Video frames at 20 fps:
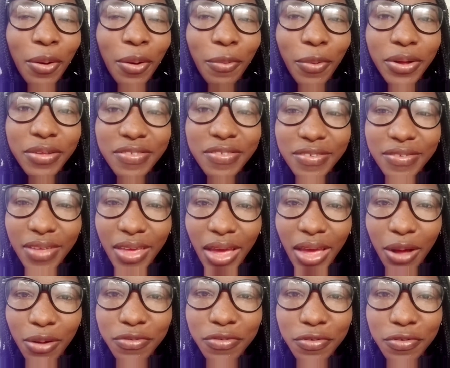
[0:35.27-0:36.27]
Well, today
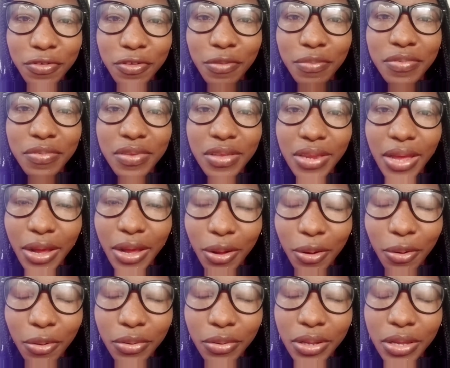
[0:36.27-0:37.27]
I want to do something I
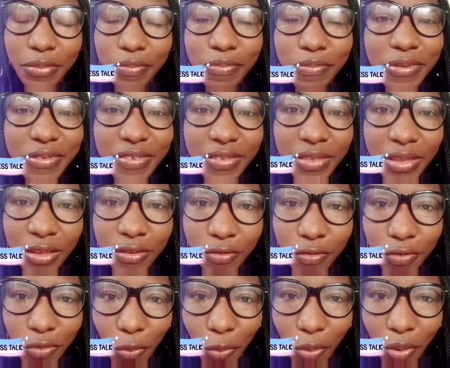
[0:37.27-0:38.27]
call a
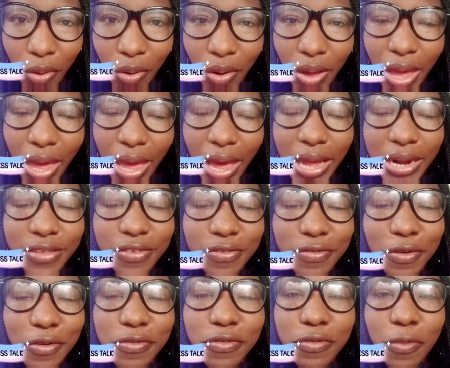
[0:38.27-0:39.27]
business talk, and this
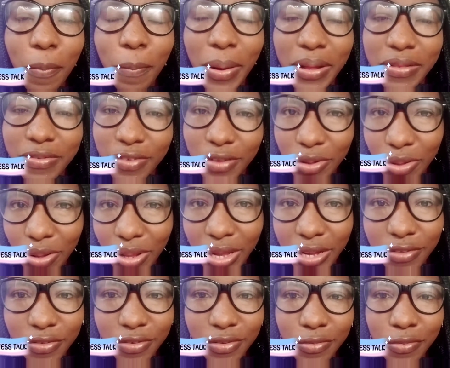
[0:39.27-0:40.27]
is also
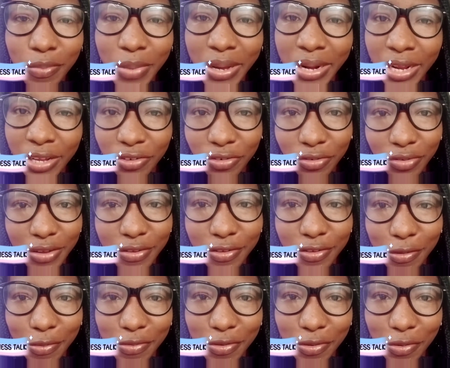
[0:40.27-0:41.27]
particular to my Nigerian
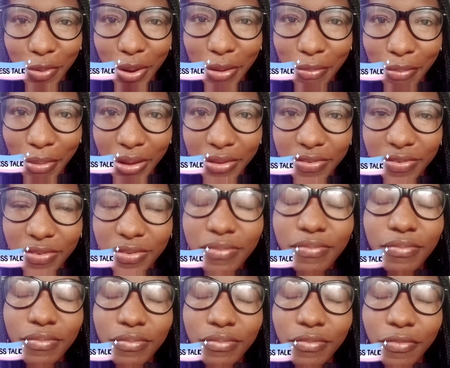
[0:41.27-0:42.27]
subscribers.
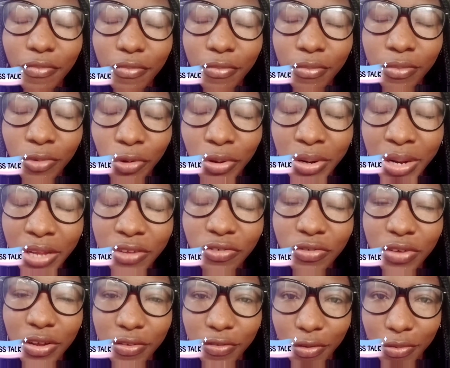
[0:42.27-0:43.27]

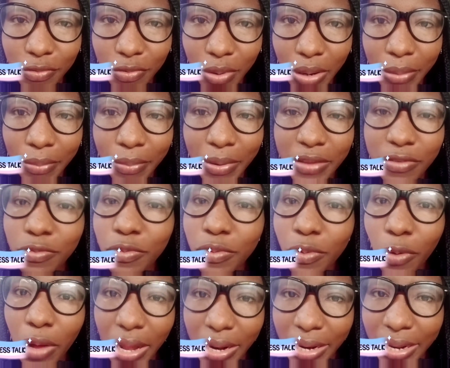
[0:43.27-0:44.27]
Non-Nigerian subscribers
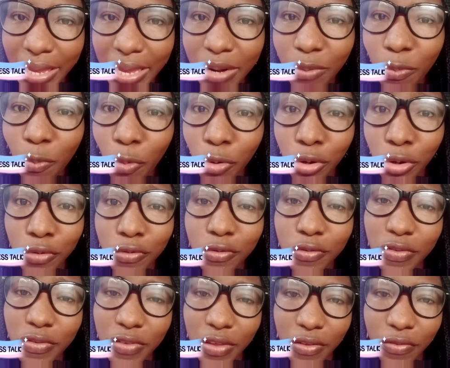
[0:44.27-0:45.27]
can gain one or
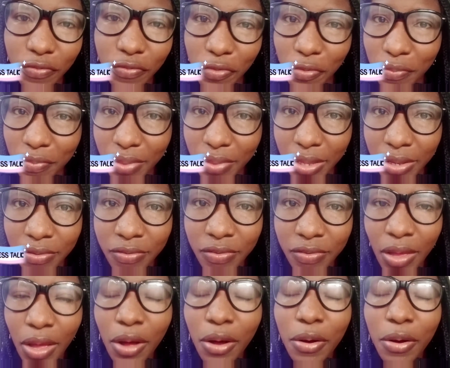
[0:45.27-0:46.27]
two things from
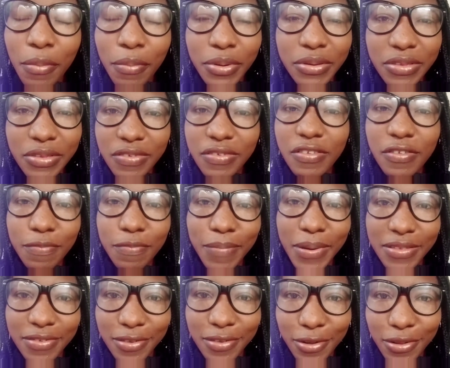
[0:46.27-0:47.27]
this, but this is
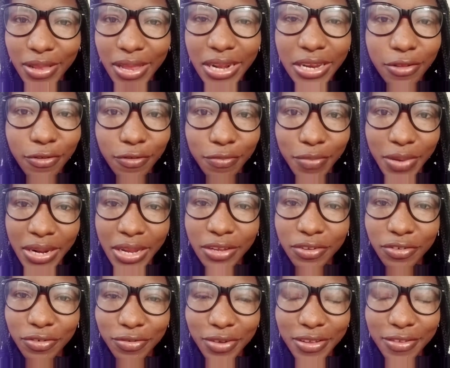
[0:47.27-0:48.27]
particularly to my
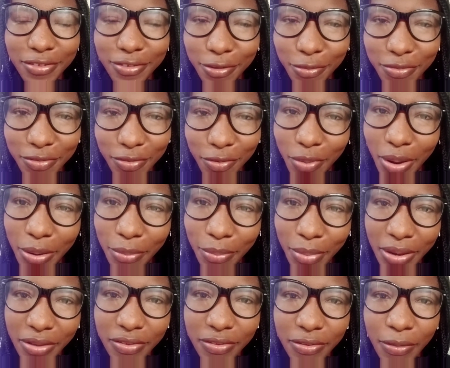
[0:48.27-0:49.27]
Nigerian
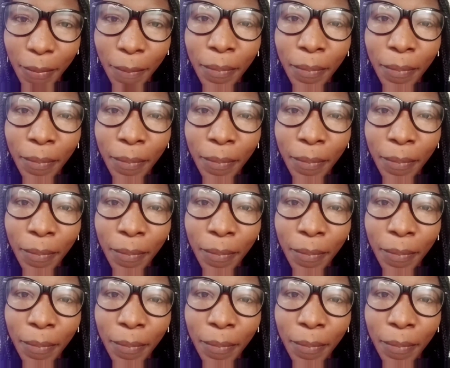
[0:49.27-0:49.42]
subscribers.